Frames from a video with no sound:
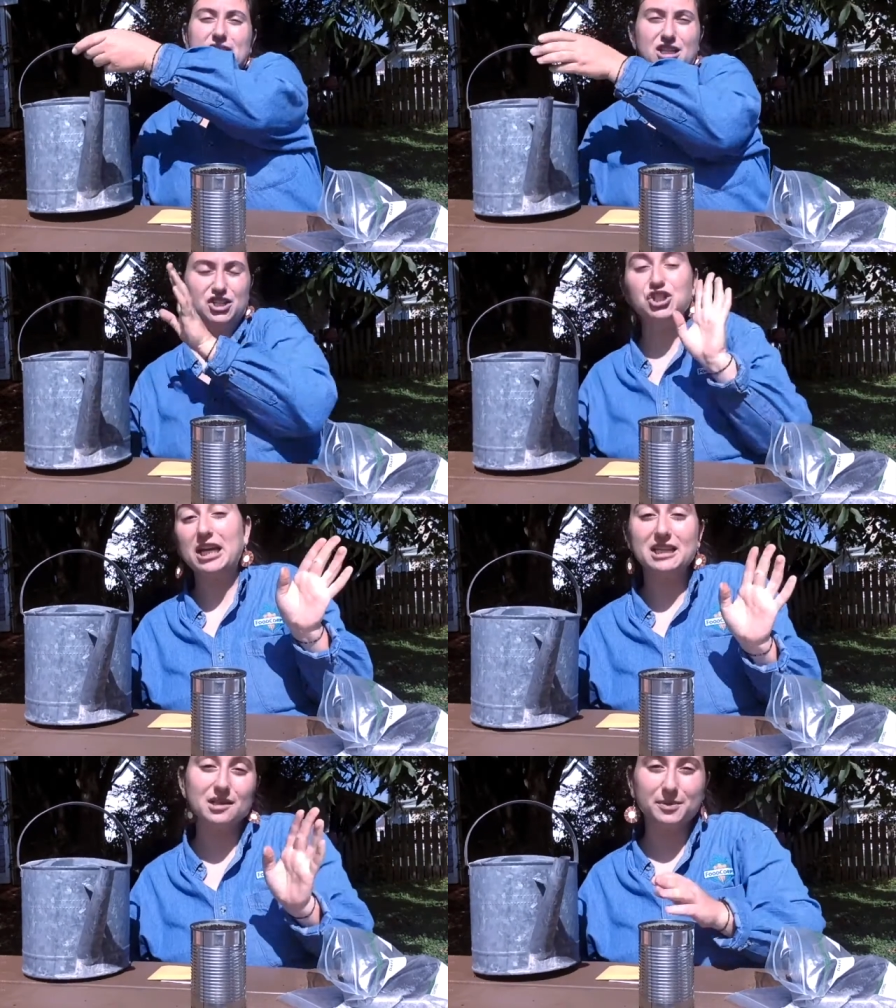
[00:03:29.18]

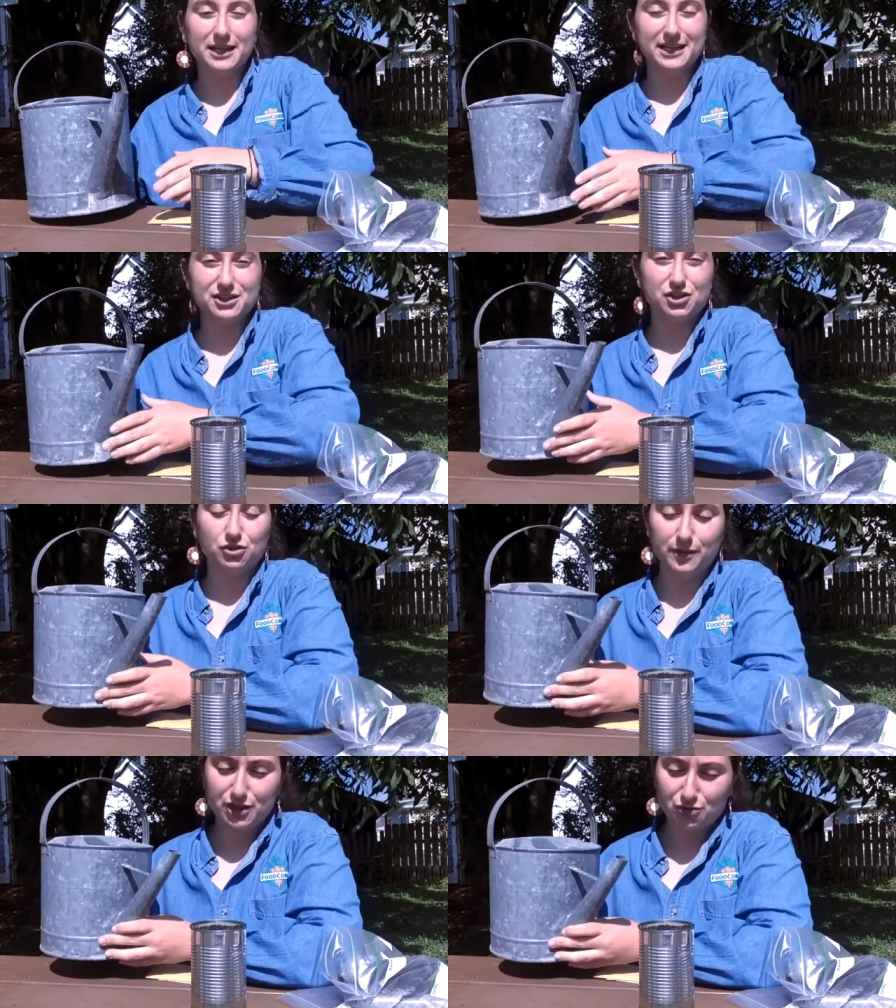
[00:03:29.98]
shake the plants
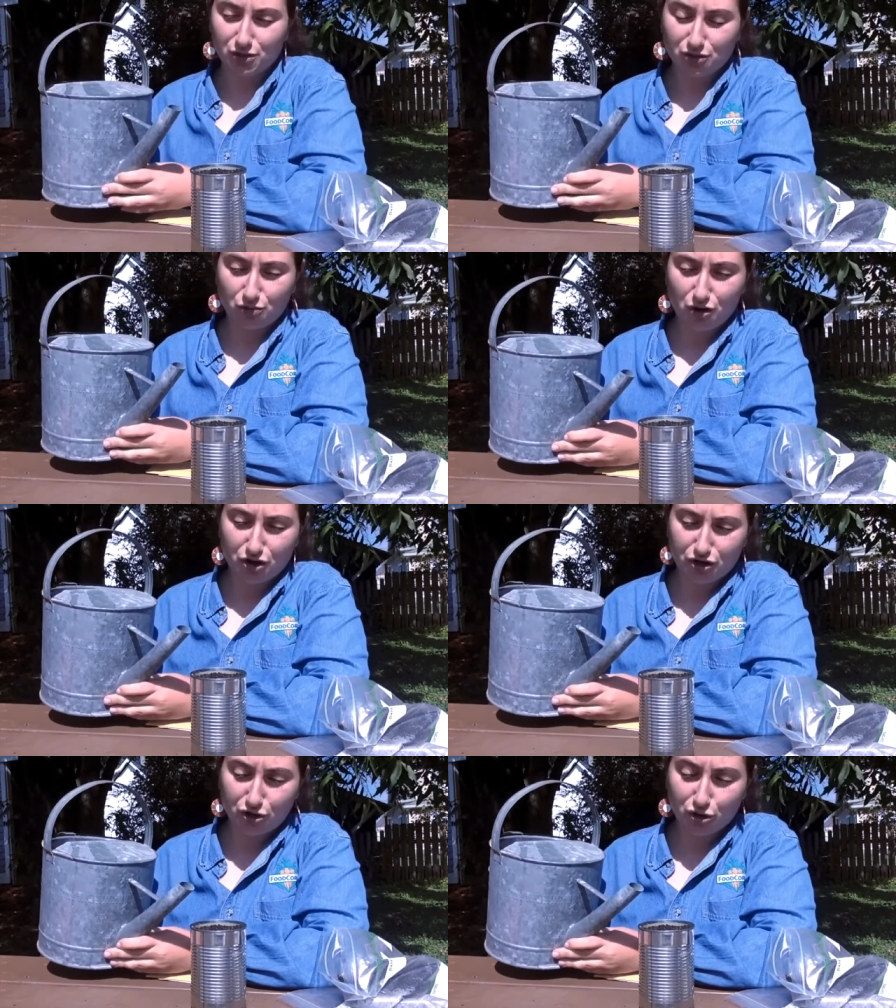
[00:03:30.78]
too much with the
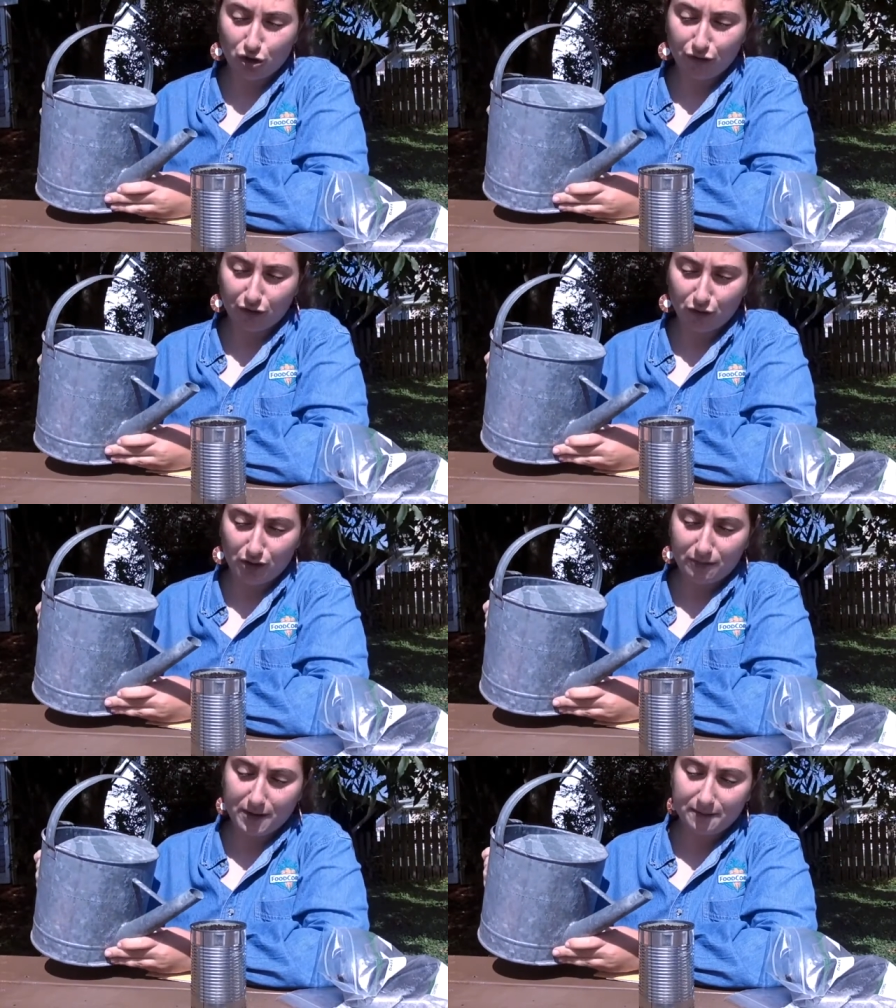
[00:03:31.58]
water or
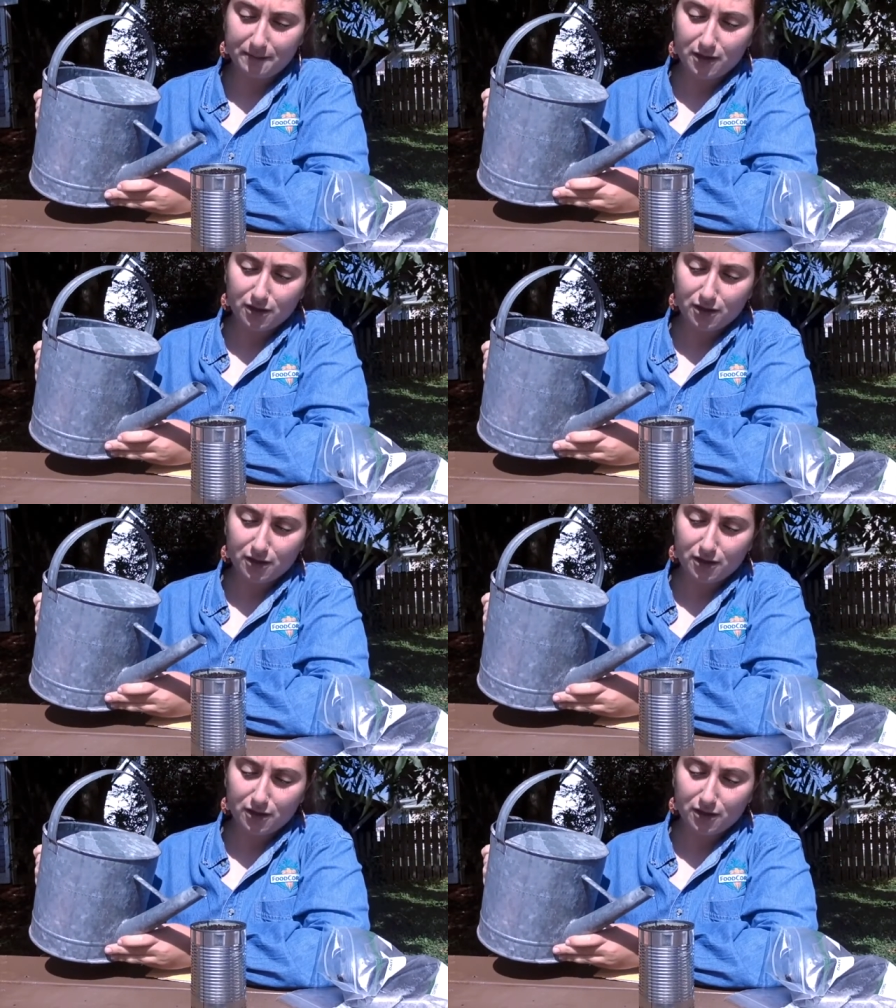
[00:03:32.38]
overwhelm them.